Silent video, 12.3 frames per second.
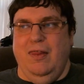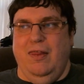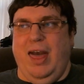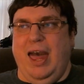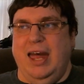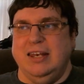
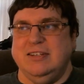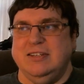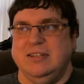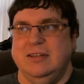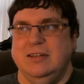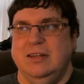
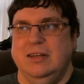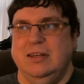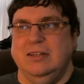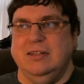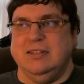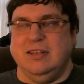That
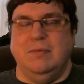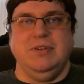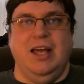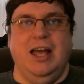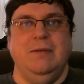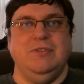
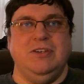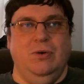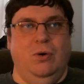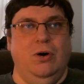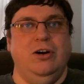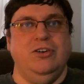sometimes in
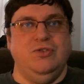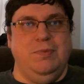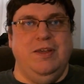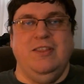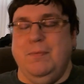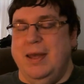order to
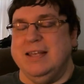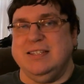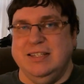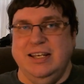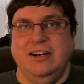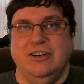be the
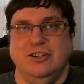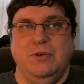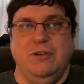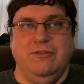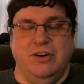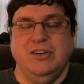best leaders,
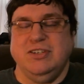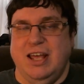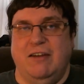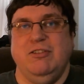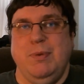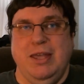we
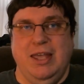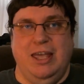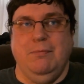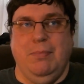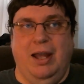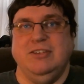first have to
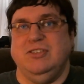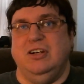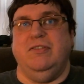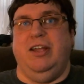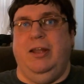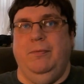begin by
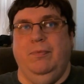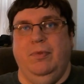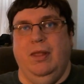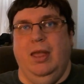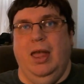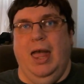serving.
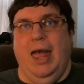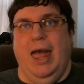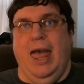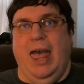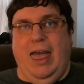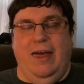
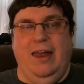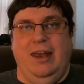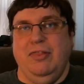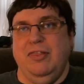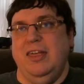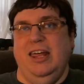And
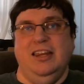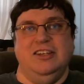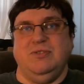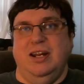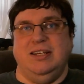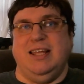nothing
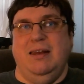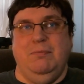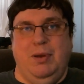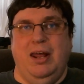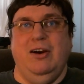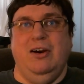illustrates
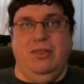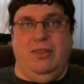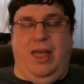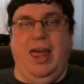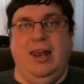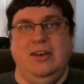that better
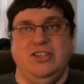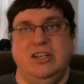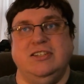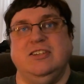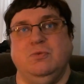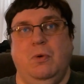than
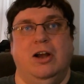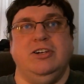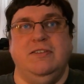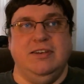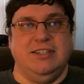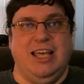Jesus
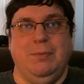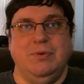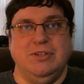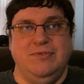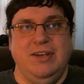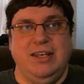washing the
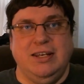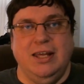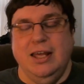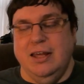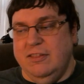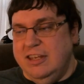disciples' feet.
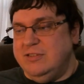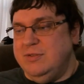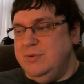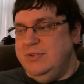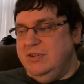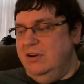This
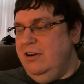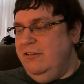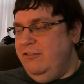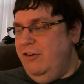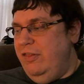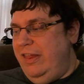was
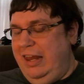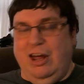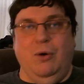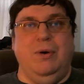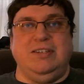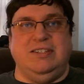reserved for the
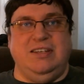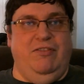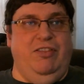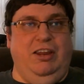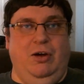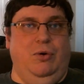lowest
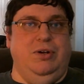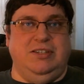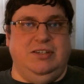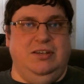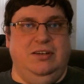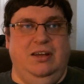of the
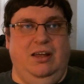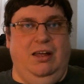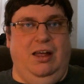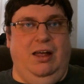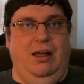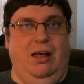lowest
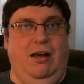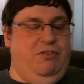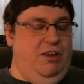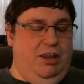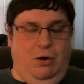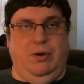
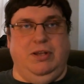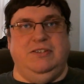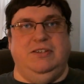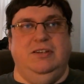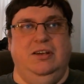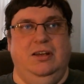of the
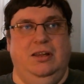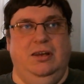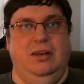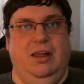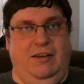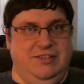lowest
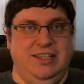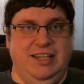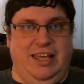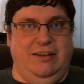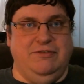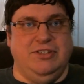of
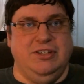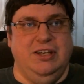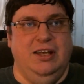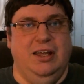slaves.